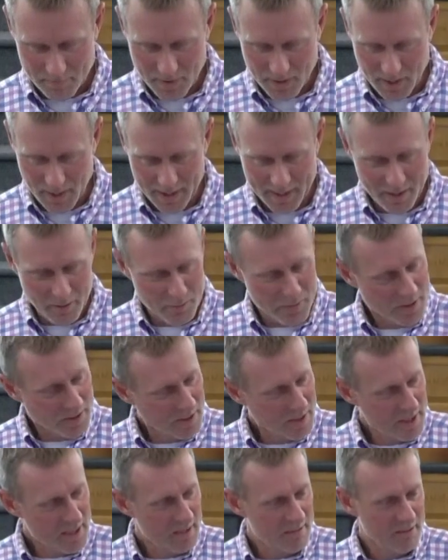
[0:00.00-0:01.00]
I get
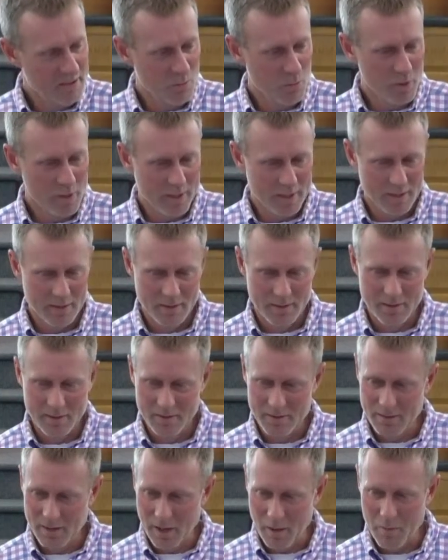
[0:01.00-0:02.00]
busy every week.
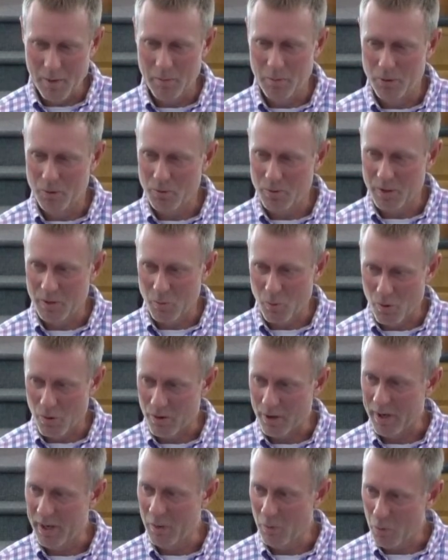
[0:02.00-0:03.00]
I mean, between work,
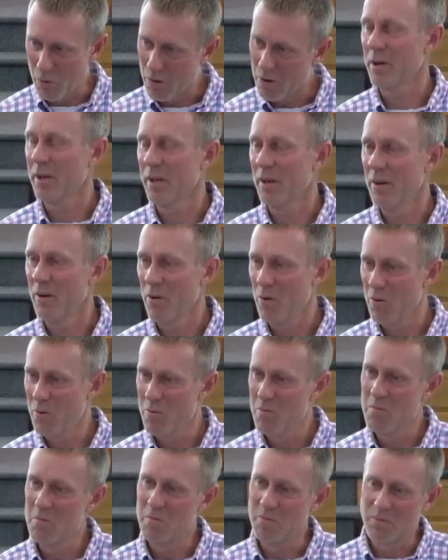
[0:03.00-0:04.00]
at
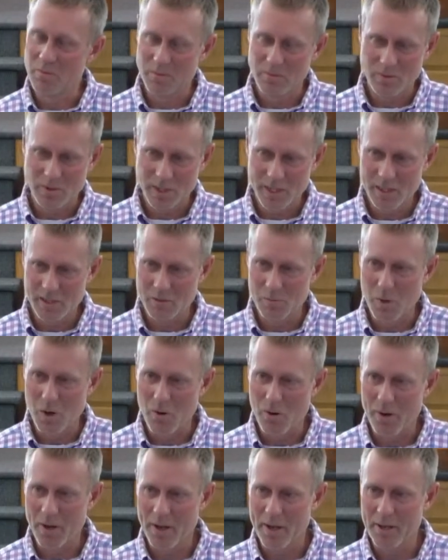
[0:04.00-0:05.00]
home, kids'
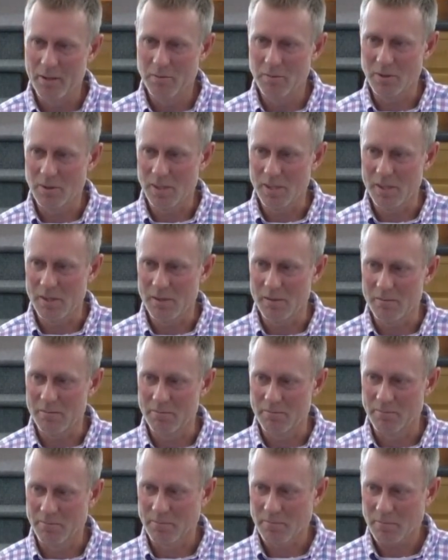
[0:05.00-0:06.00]
ball games, and
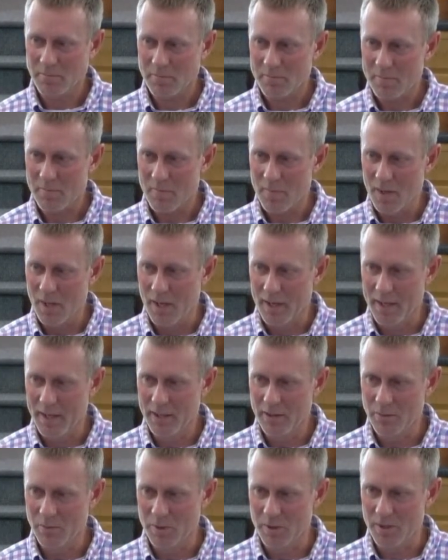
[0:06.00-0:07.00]
I
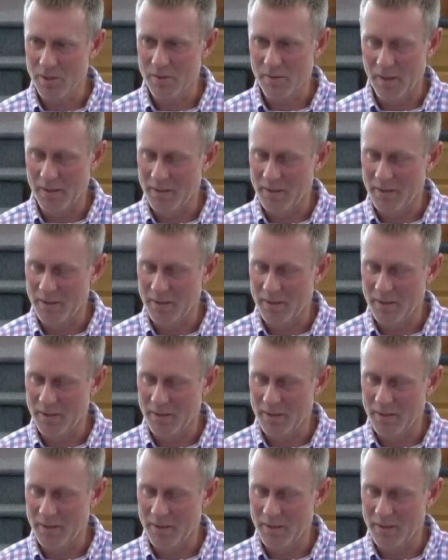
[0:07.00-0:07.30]
catch myself.